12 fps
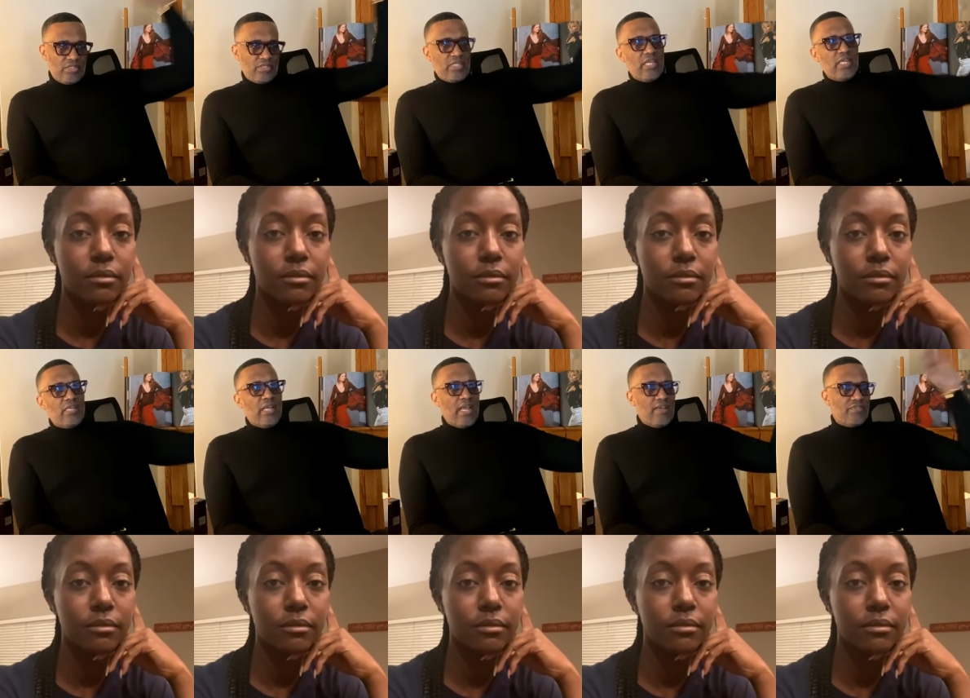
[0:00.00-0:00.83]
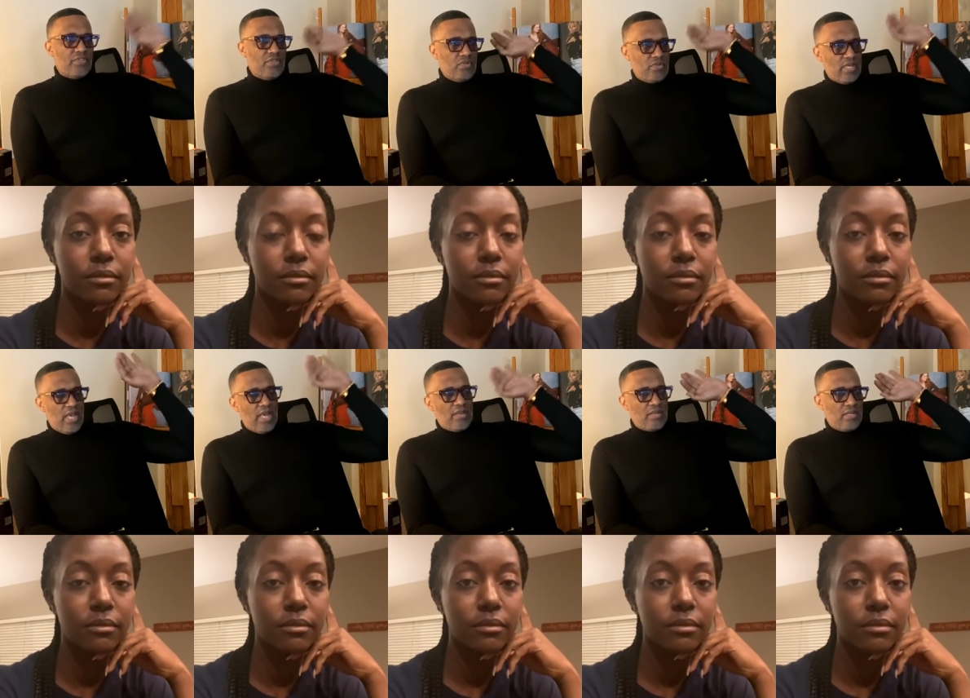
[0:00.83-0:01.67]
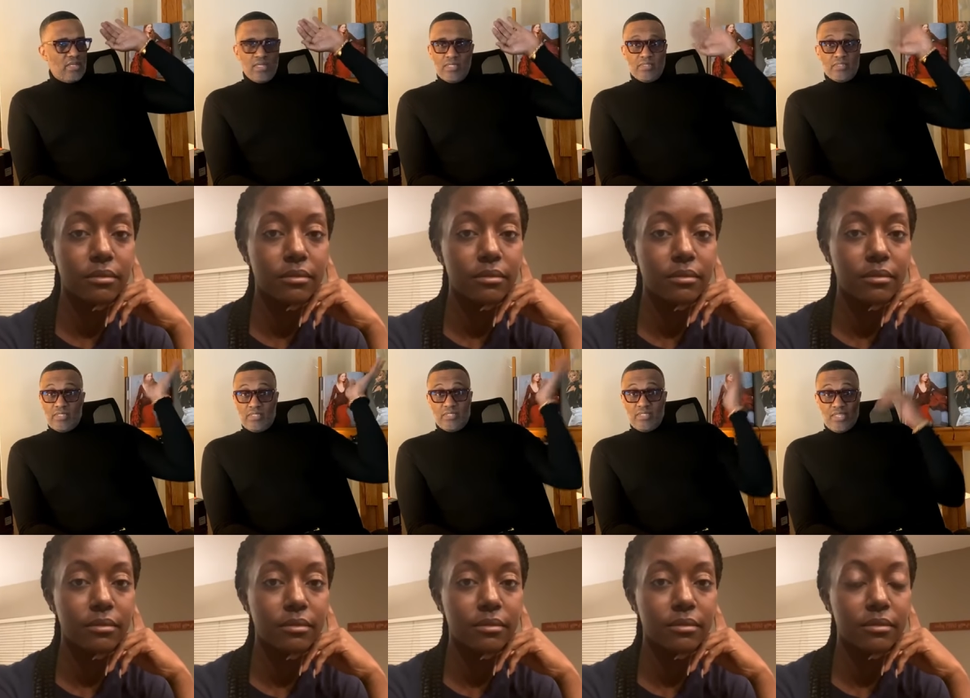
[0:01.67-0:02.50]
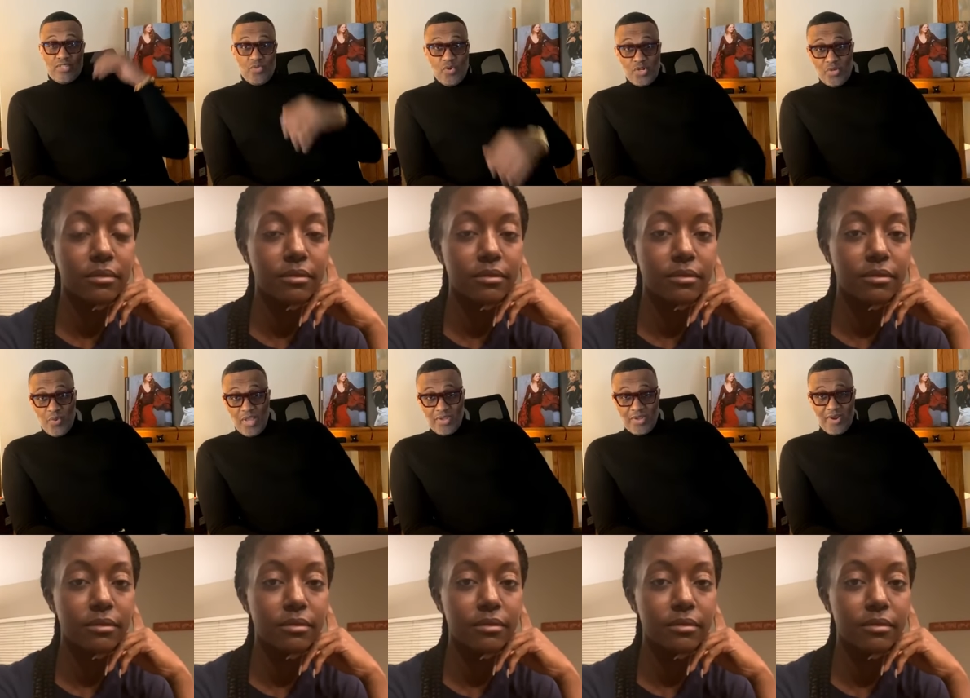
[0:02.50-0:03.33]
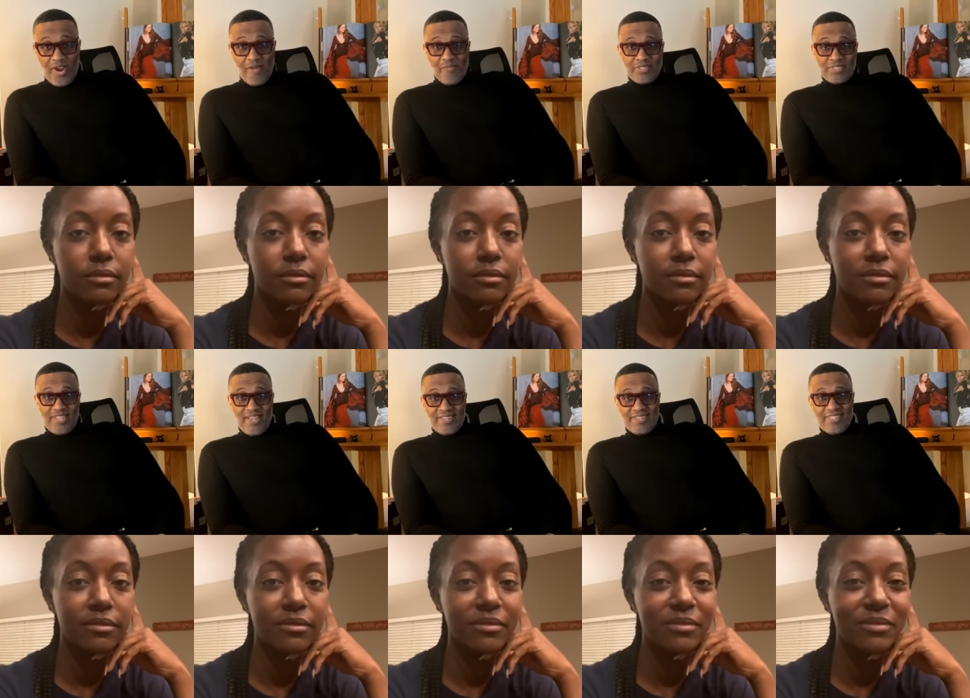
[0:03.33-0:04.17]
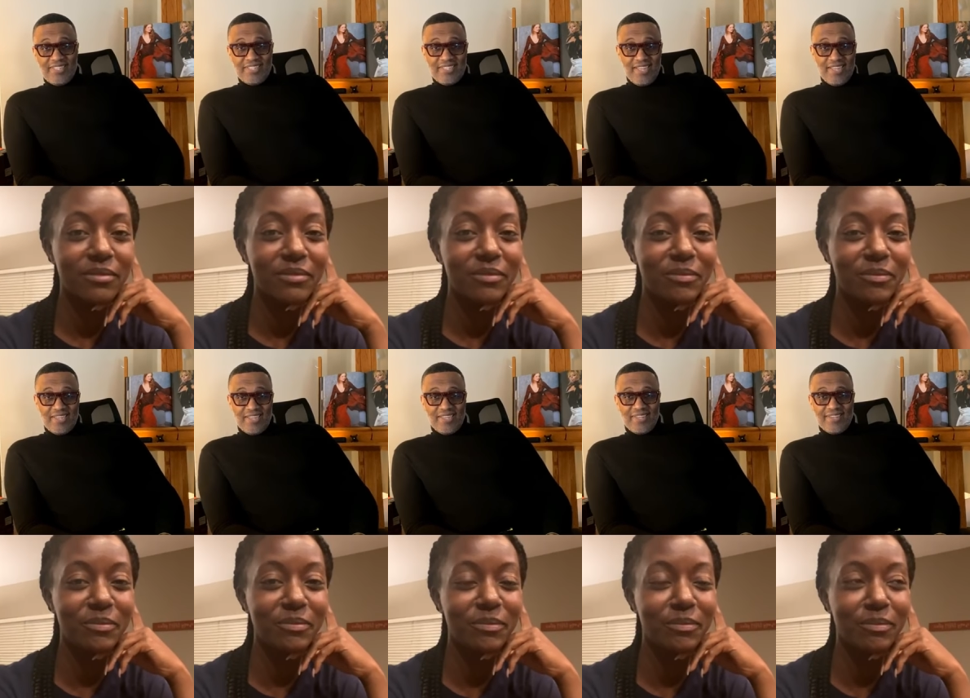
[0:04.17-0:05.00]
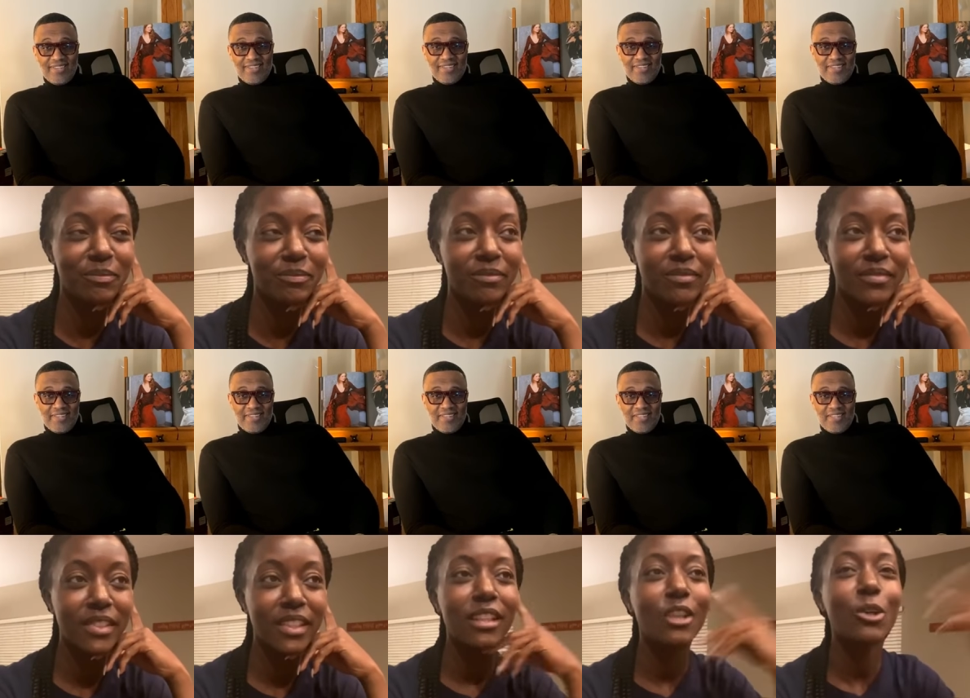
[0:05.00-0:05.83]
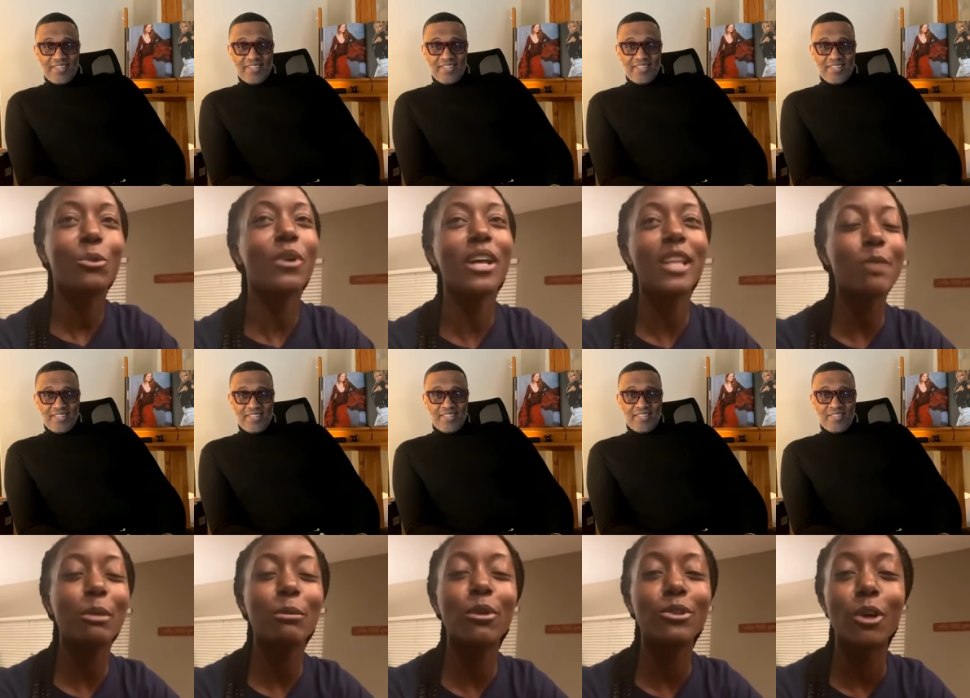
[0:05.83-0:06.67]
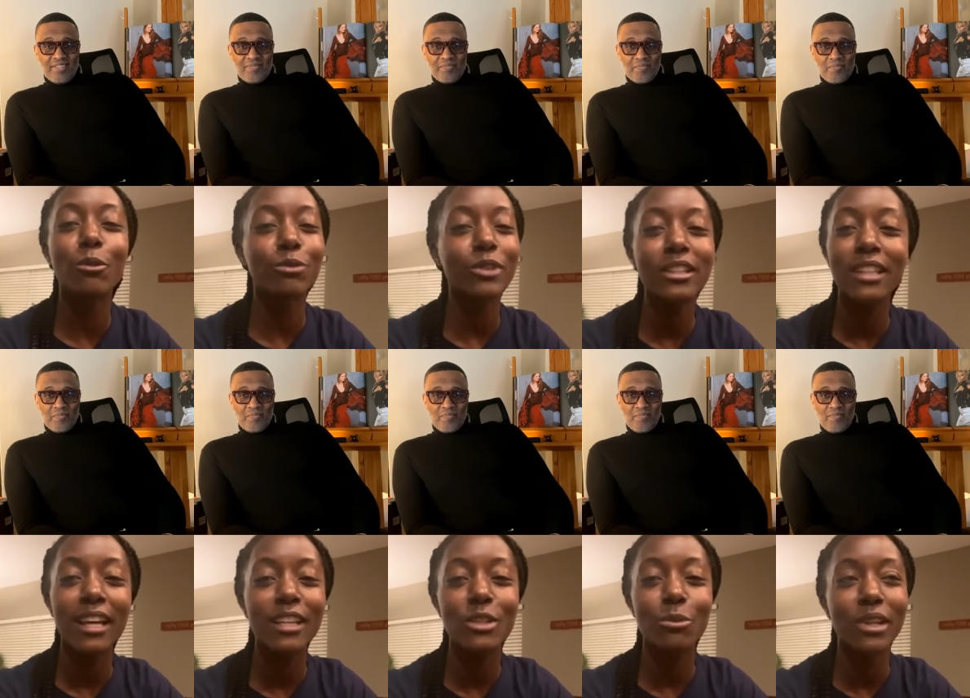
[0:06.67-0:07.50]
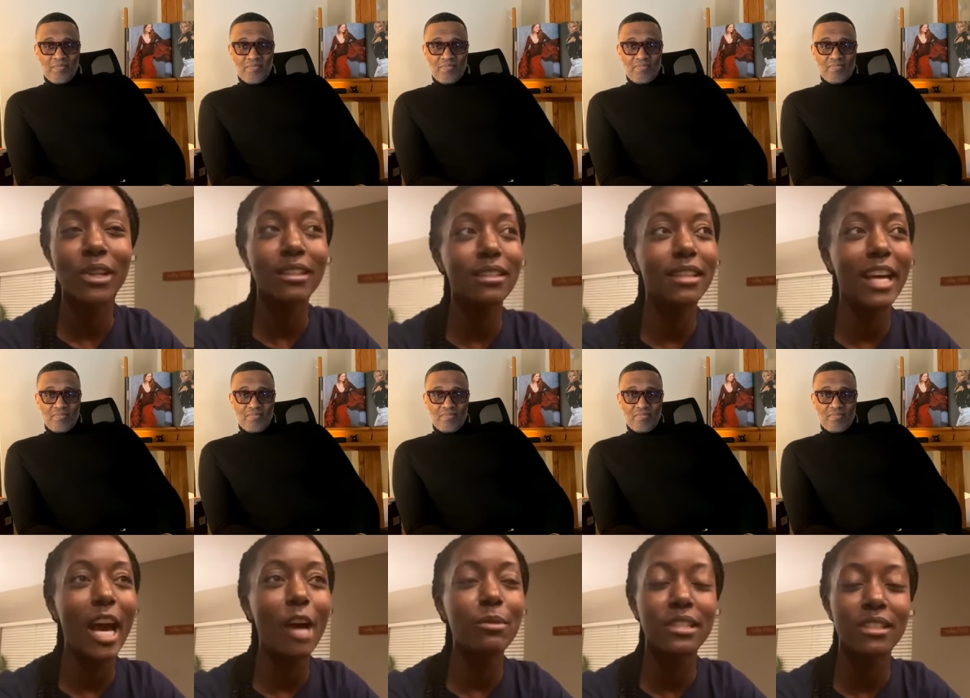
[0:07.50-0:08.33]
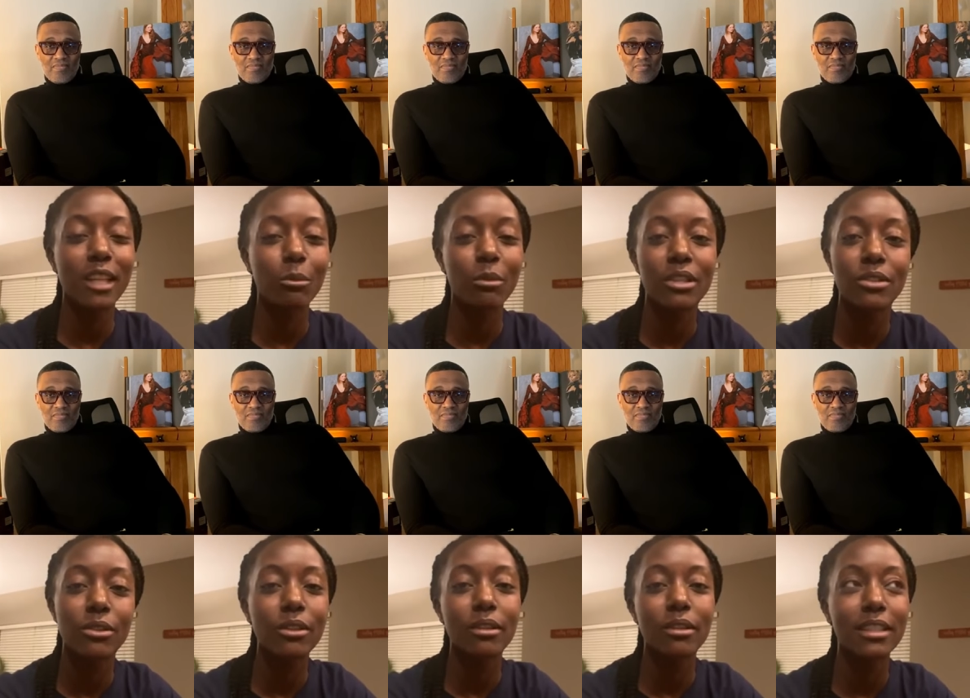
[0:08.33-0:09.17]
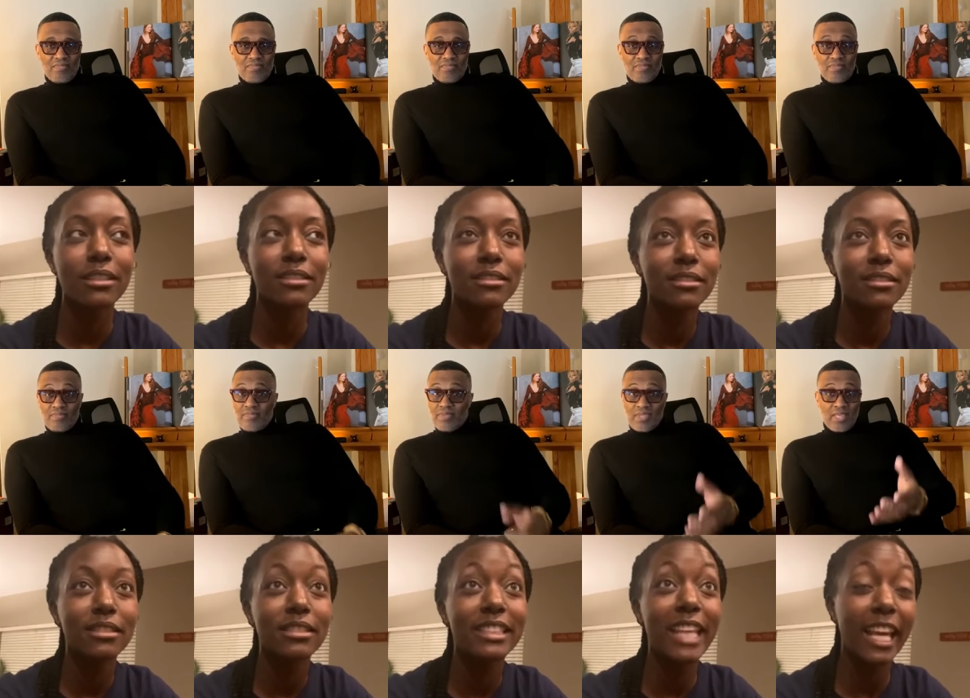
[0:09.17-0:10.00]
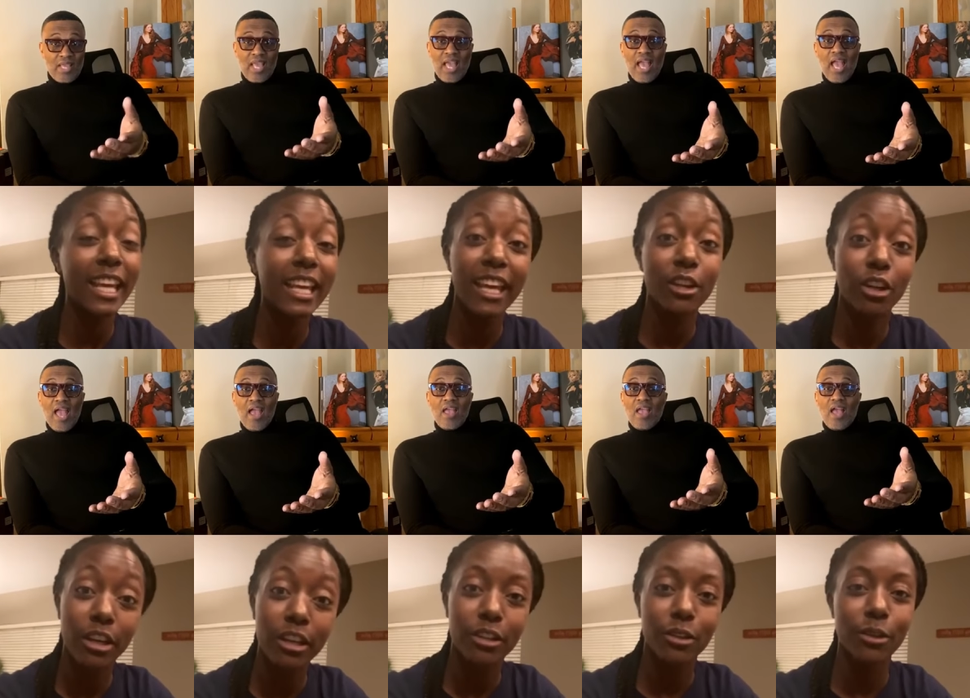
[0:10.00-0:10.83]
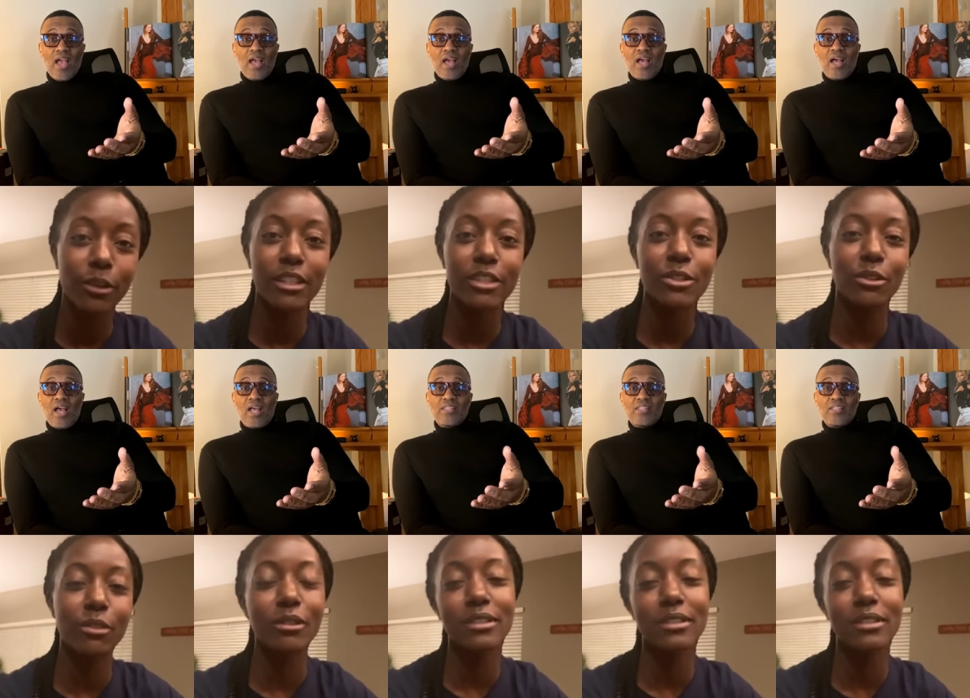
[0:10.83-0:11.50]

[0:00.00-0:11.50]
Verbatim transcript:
Speaker 1: later after you got. And you wonder why your karma is not clean yet?
Speaker 2: Well, a lot of people don't realize what happened to them until they get hurt or uh, the